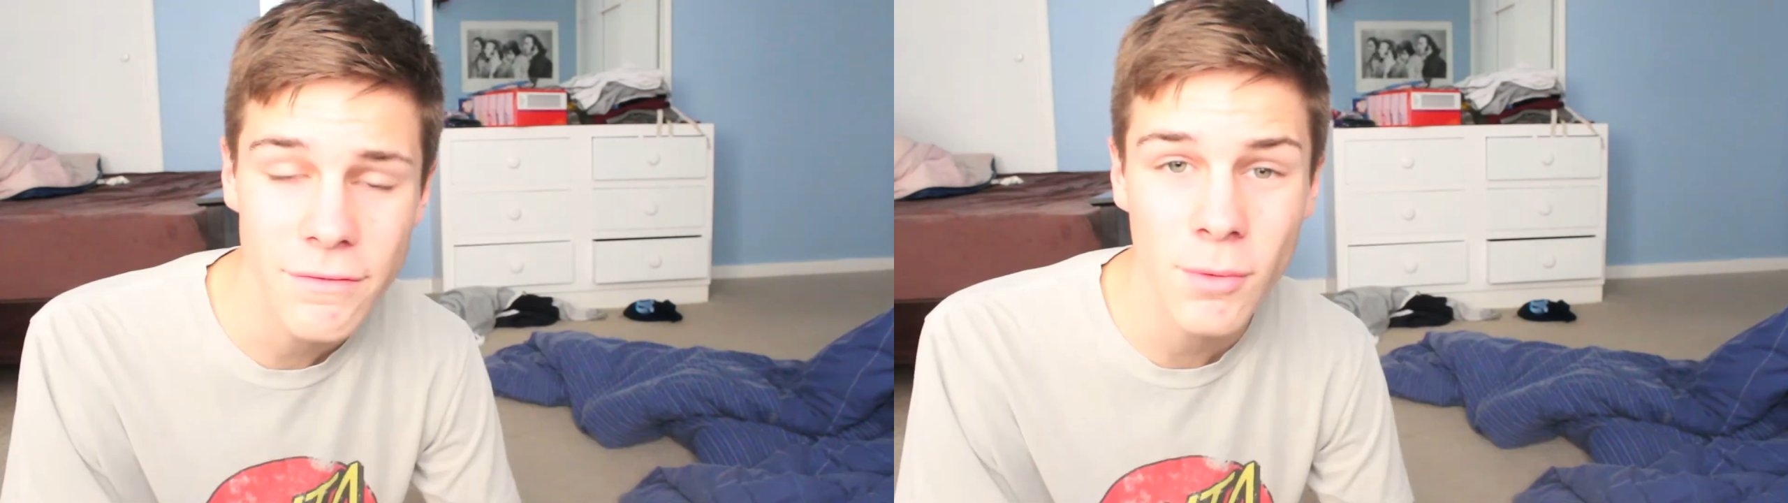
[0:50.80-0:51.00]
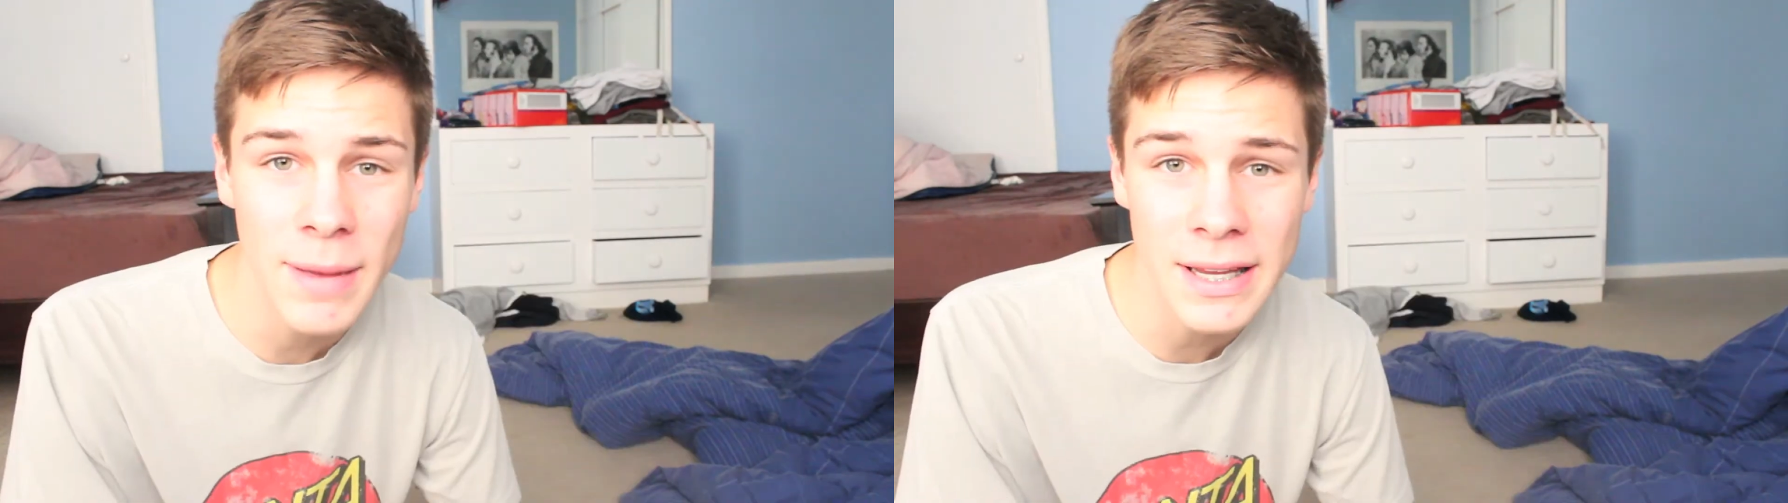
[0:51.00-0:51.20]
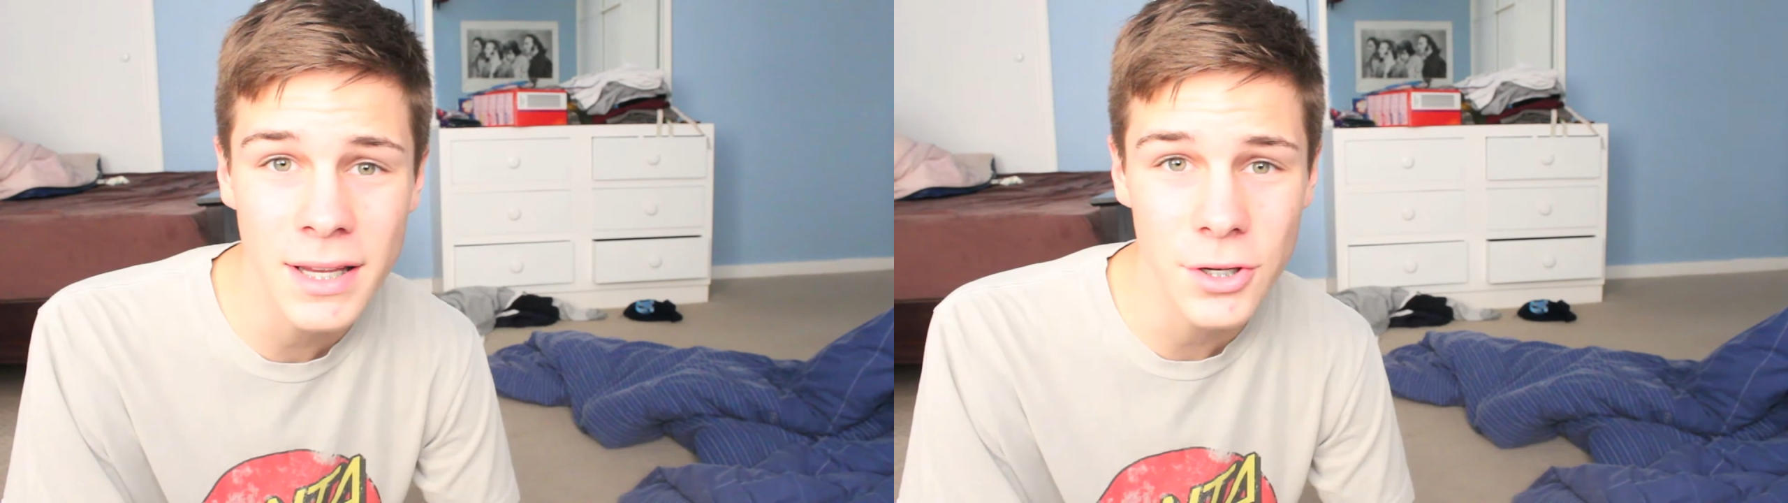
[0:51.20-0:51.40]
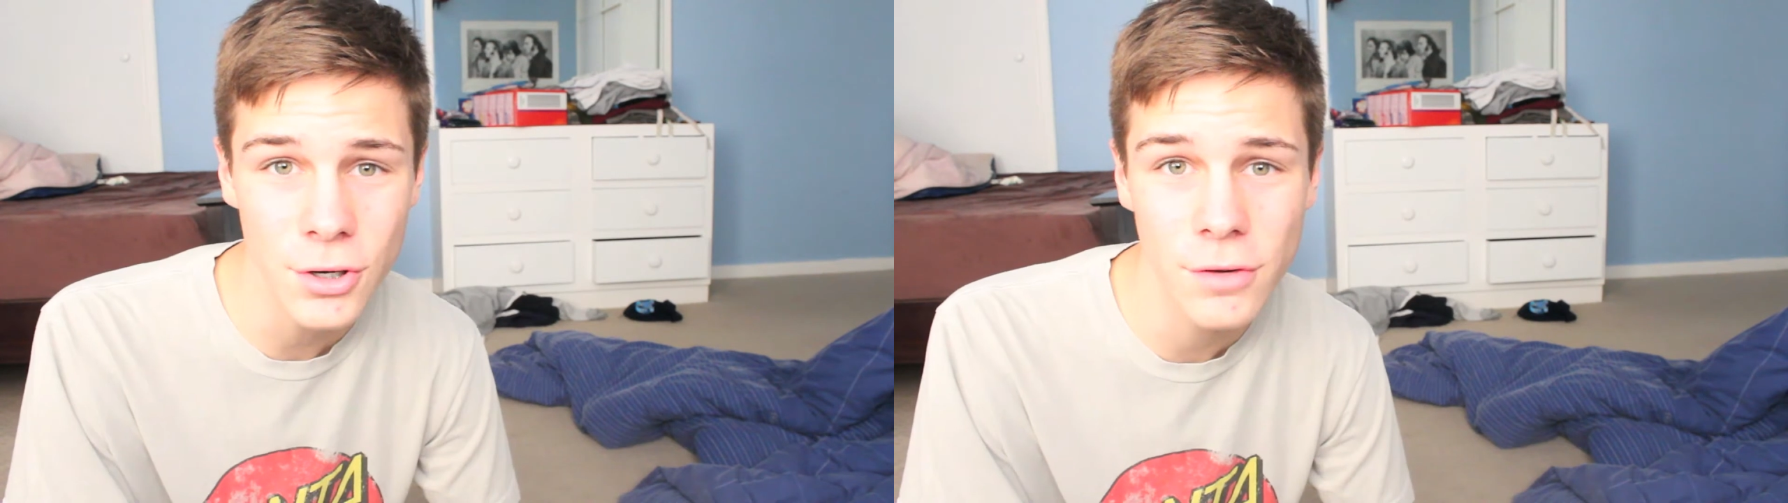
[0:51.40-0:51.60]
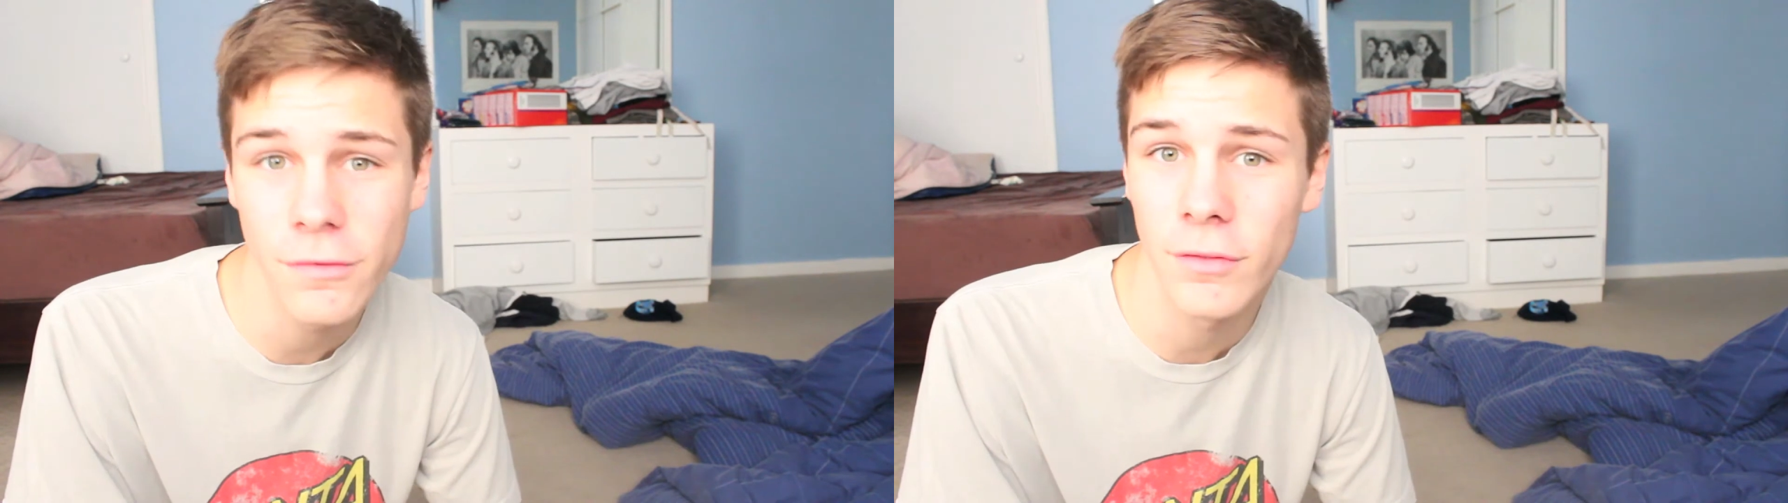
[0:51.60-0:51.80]
If you're making
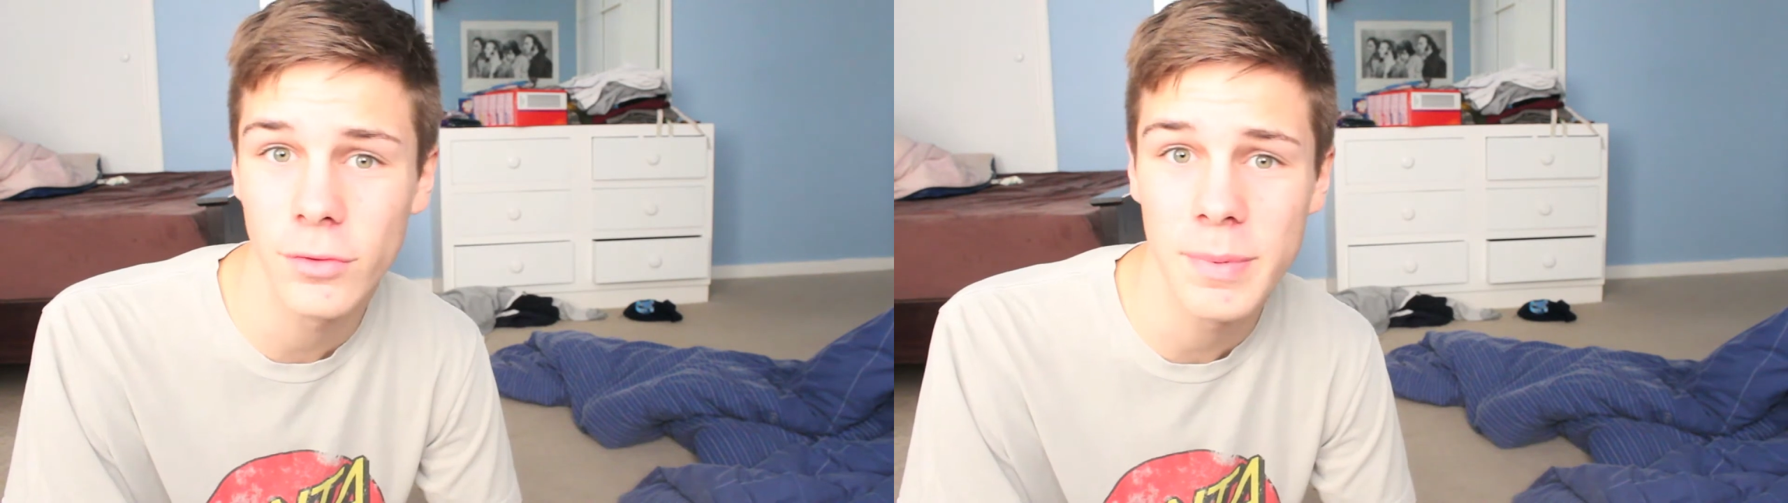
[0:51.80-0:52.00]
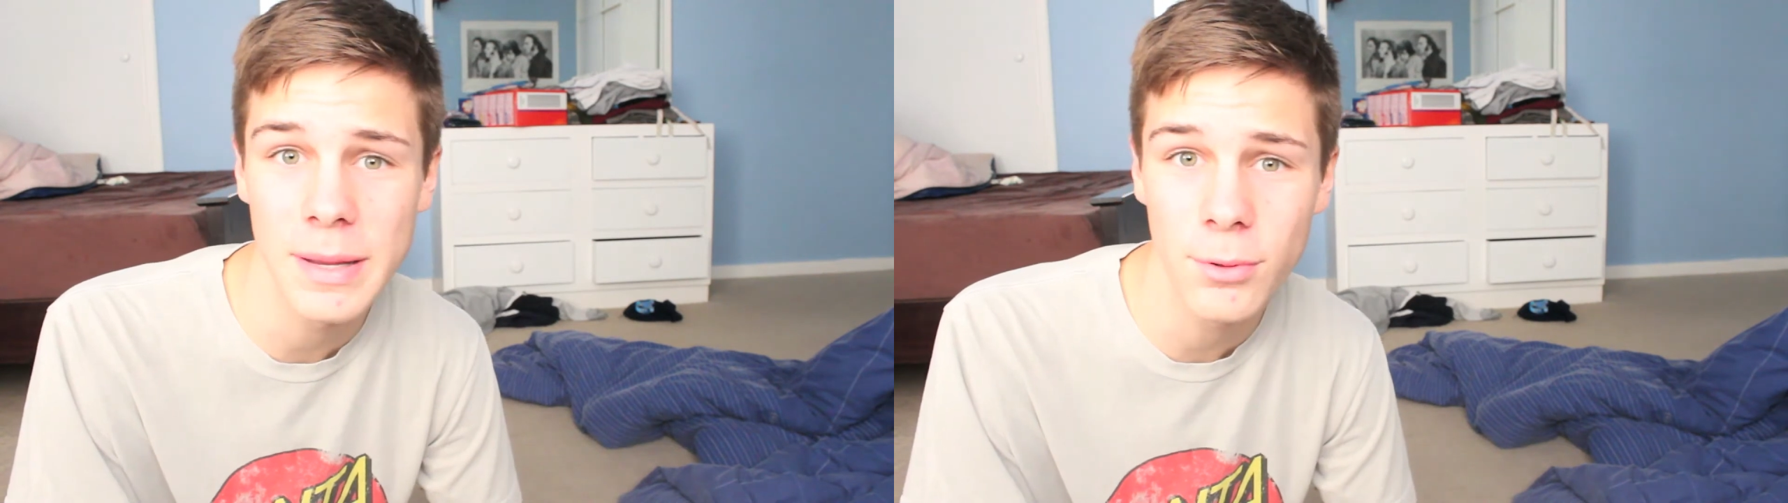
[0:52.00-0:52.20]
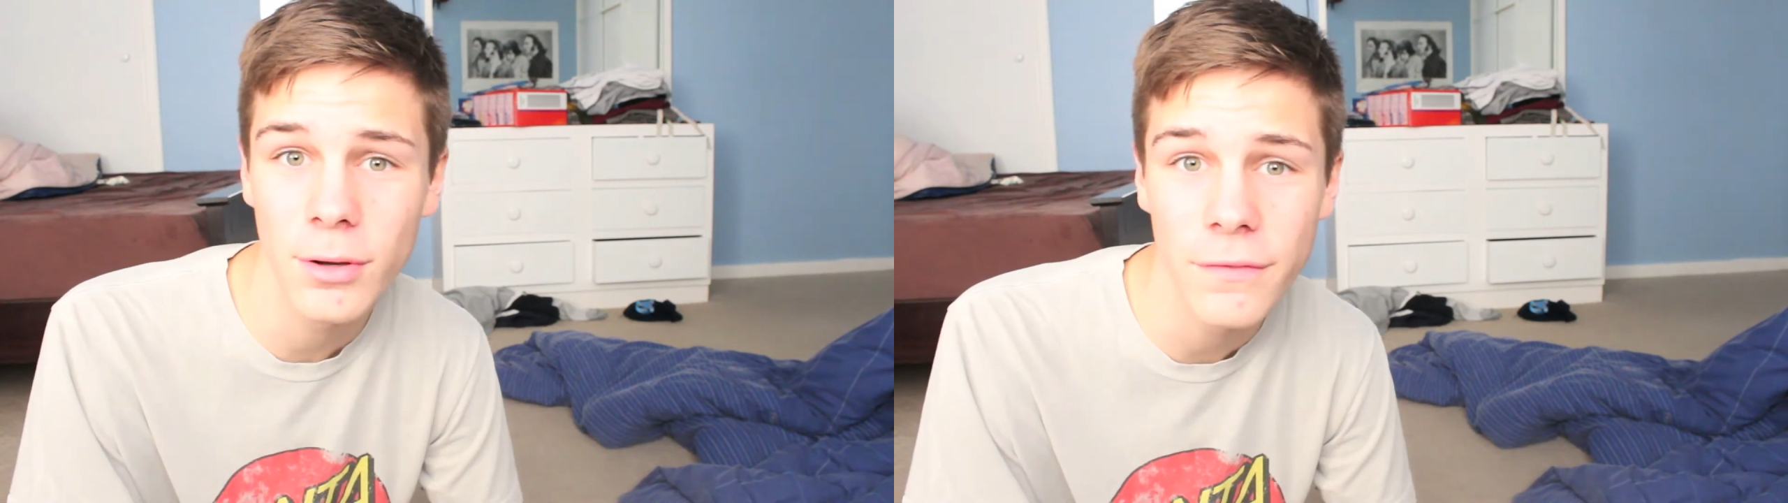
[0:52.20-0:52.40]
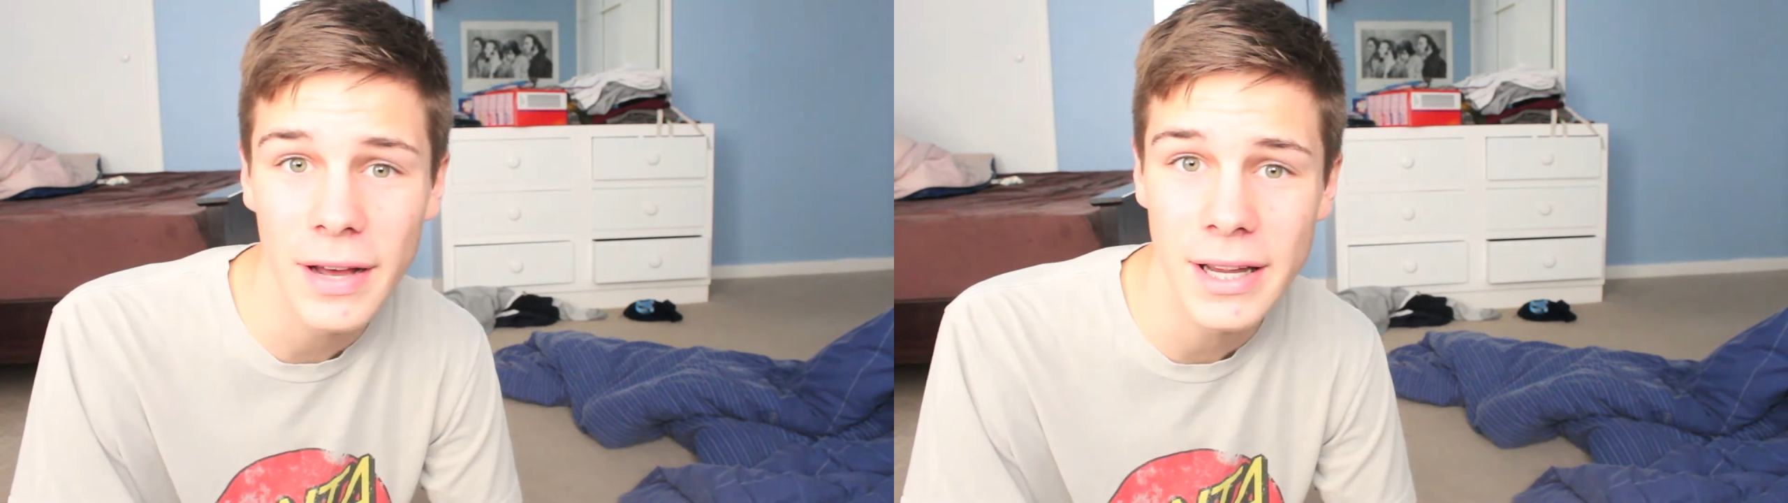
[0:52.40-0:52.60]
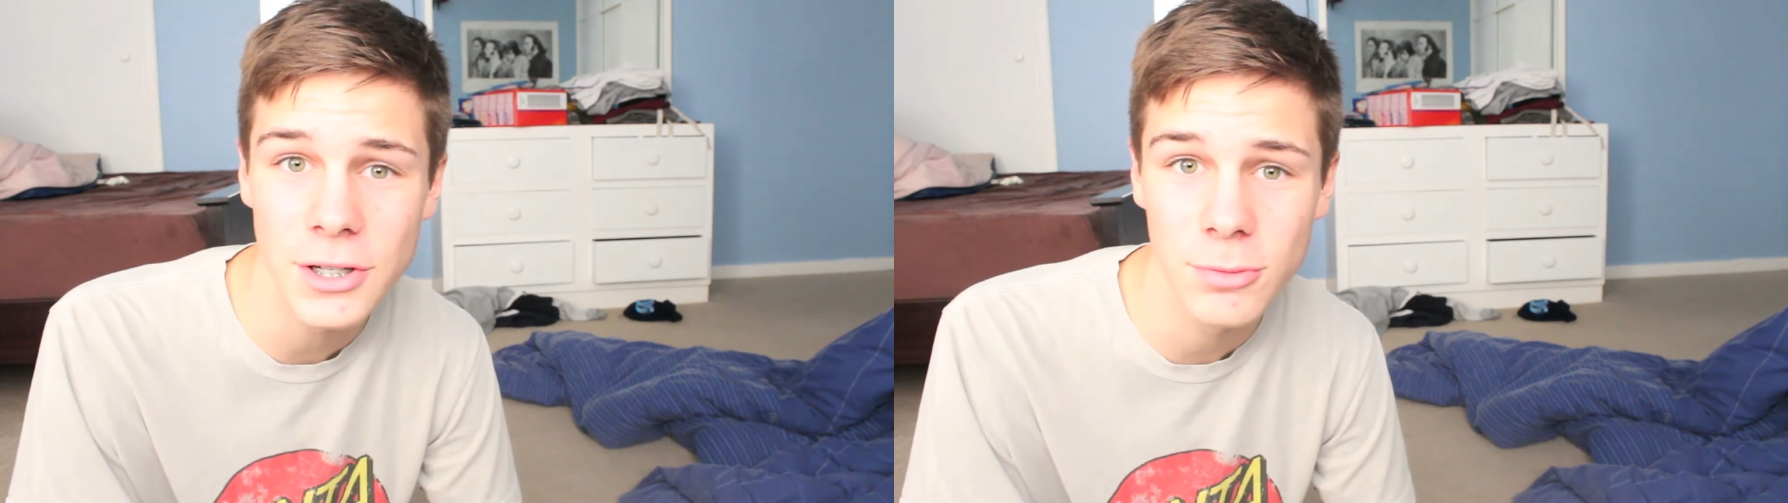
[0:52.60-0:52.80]
uniform for people with
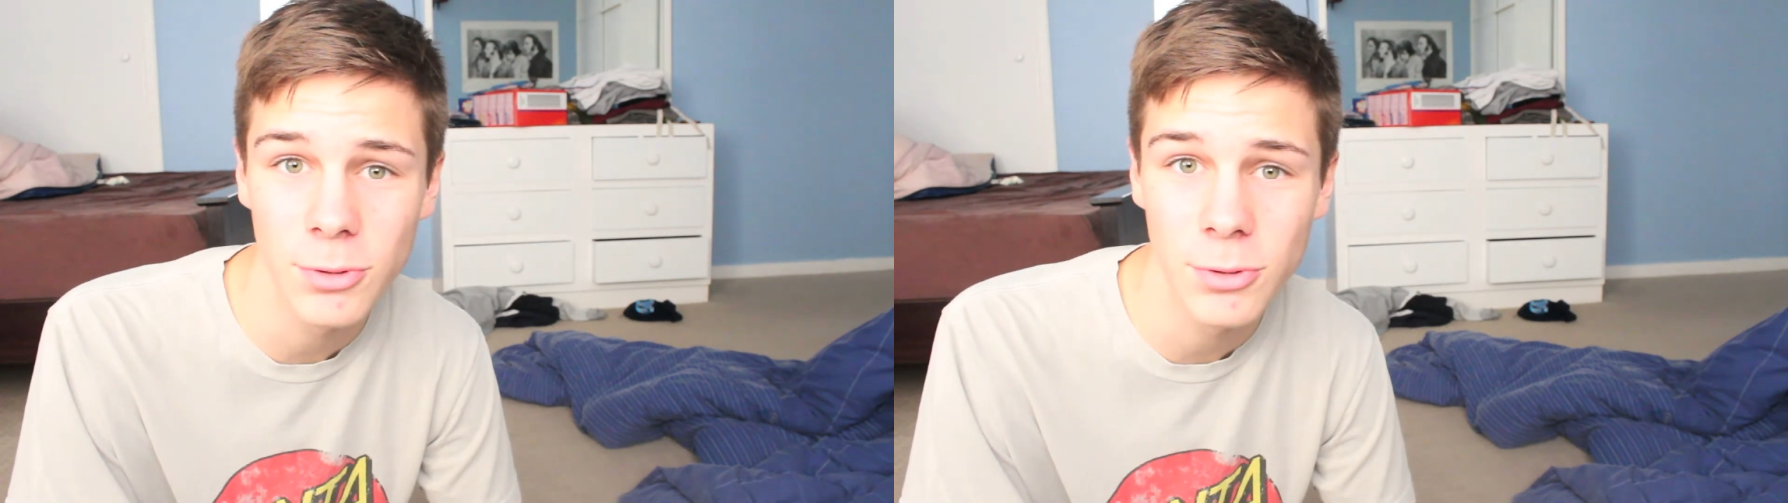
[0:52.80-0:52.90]
financial